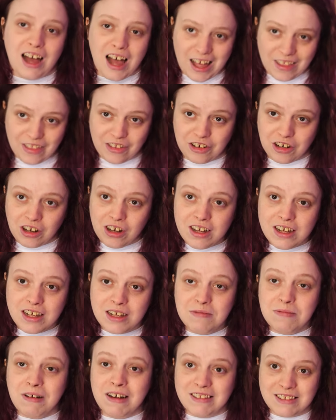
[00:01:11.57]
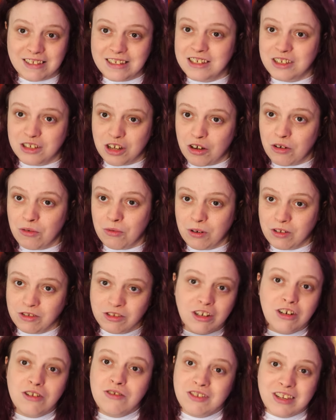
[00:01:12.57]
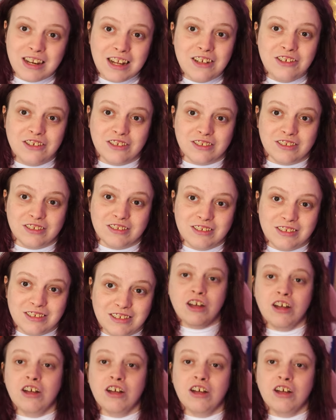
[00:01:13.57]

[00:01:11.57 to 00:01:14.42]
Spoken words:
at the time I didn't know was hallucinations.